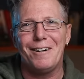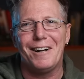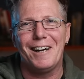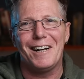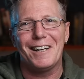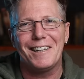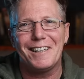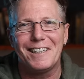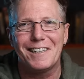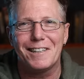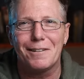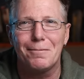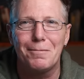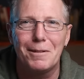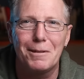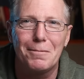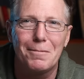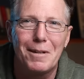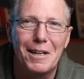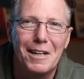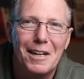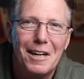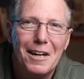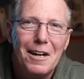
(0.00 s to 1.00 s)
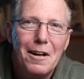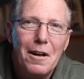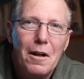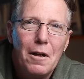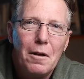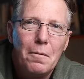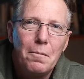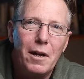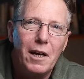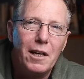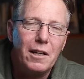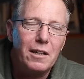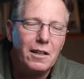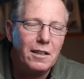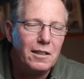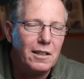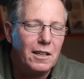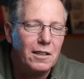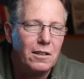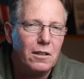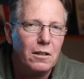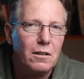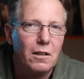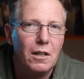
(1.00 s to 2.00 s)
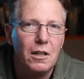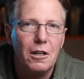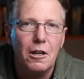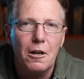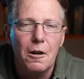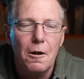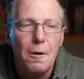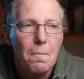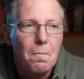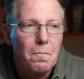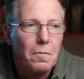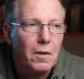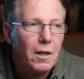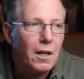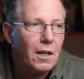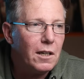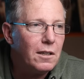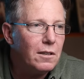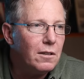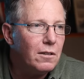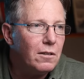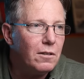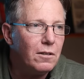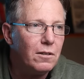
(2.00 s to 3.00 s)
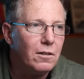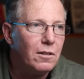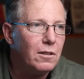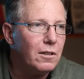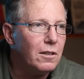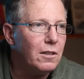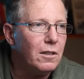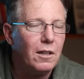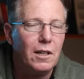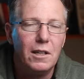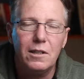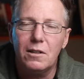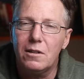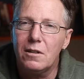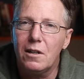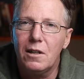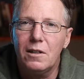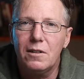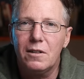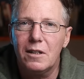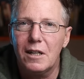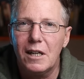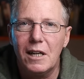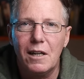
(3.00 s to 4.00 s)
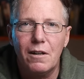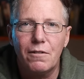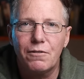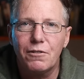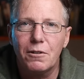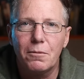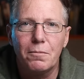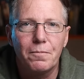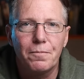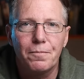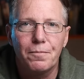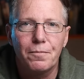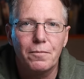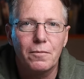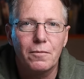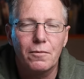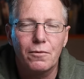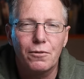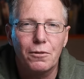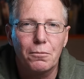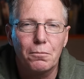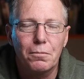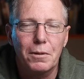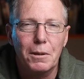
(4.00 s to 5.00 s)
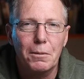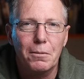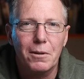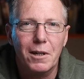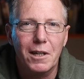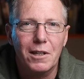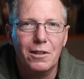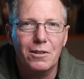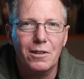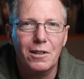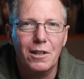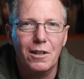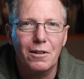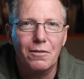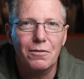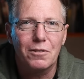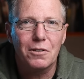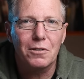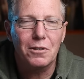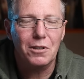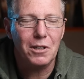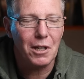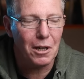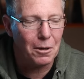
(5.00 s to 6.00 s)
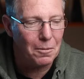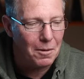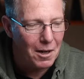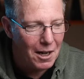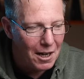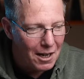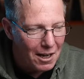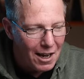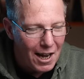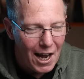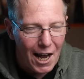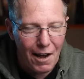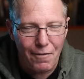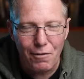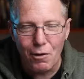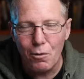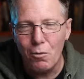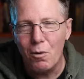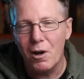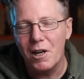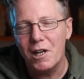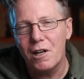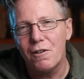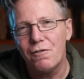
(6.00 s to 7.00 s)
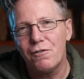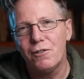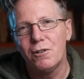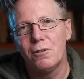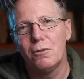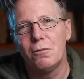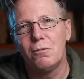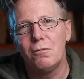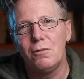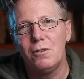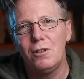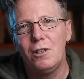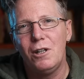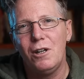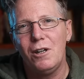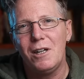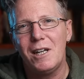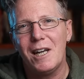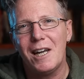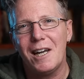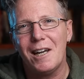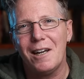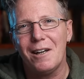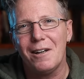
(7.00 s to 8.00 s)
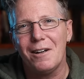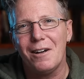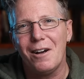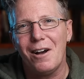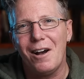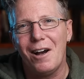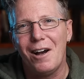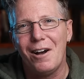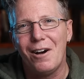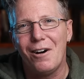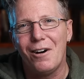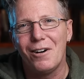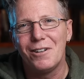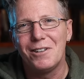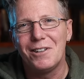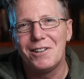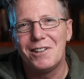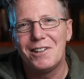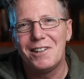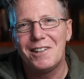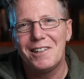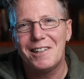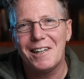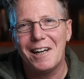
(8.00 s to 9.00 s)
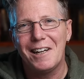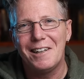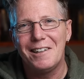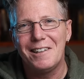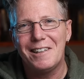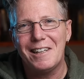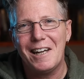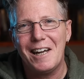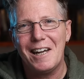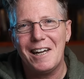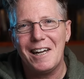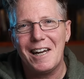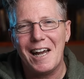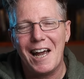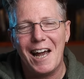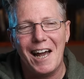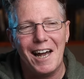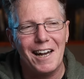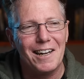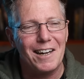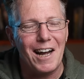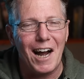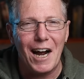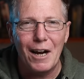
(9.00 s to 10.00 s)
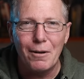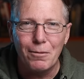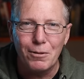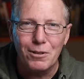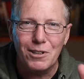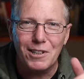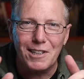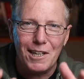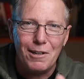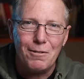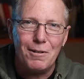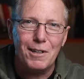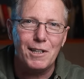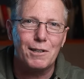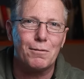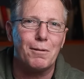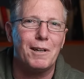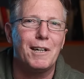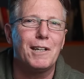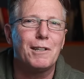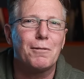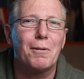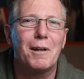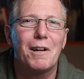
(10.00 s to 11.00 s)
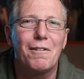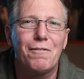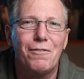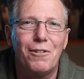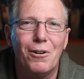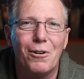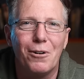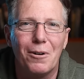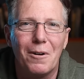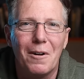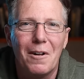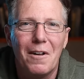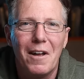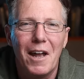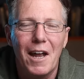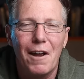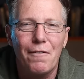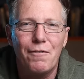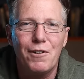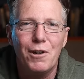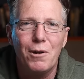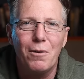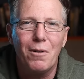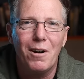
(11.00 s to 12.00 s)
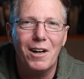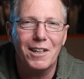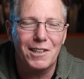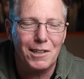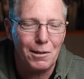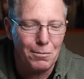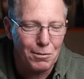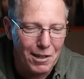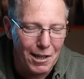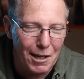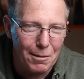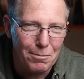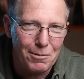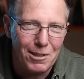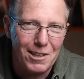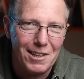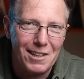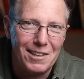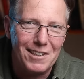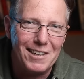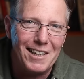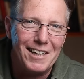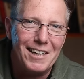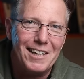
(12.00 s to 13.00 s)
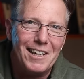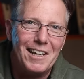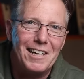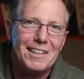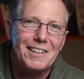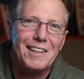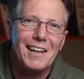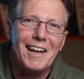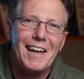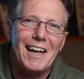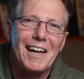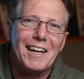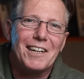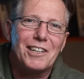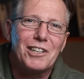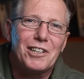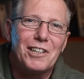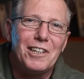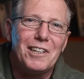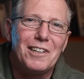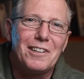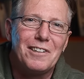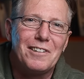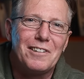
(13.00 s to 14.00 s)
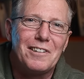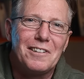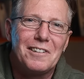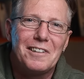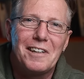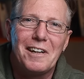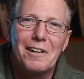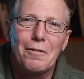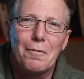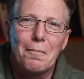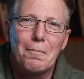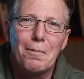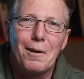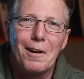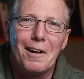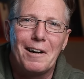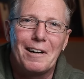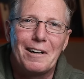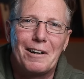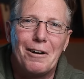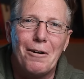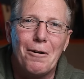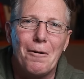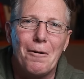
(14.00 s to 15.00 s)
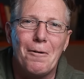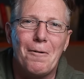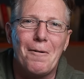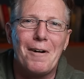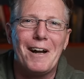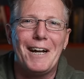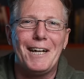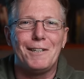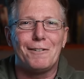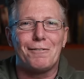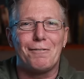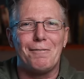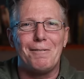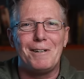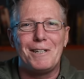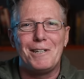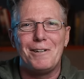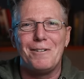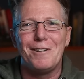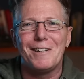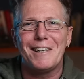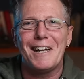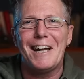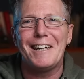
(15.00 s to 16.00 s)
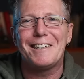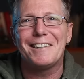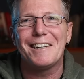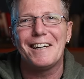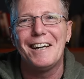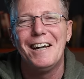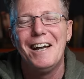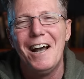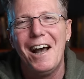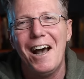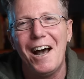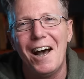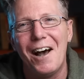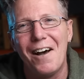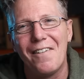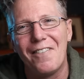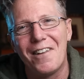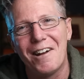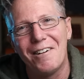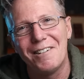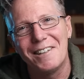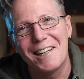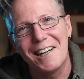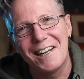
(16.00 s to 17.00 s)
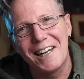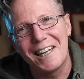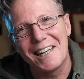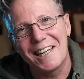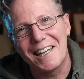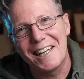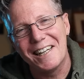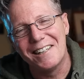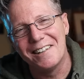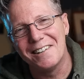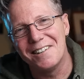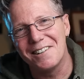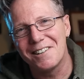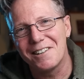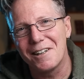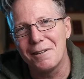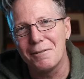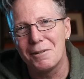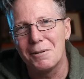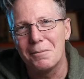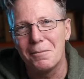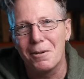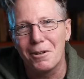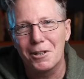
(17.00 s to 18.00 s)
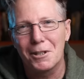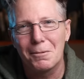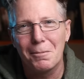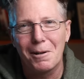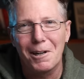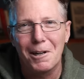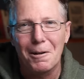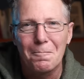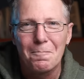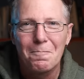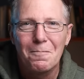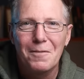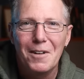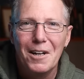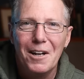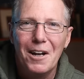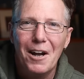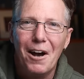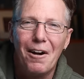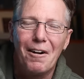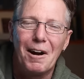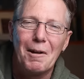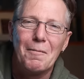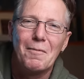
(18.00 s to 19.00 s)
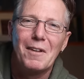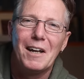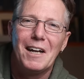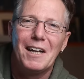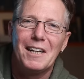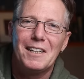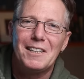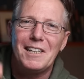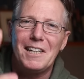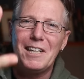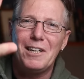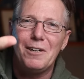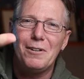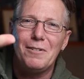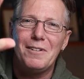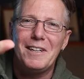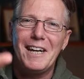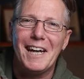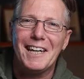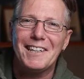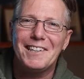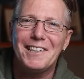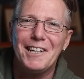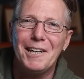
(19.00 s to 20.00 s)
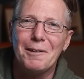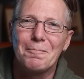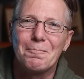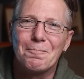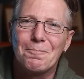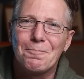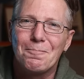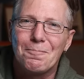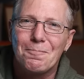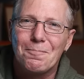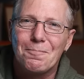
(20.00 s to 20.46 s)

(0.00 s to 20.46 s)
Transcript: I think somebody may may disagree, and you know, and to and to hear from from people like yourselves. So have a wonderful new year uh, on Sunday, and I will see you in 2024. If you aren't subscribed to the Sunday Selections, see a little plug always for my newsletter. Uh, there is a link in the description box below. All right, see you next year.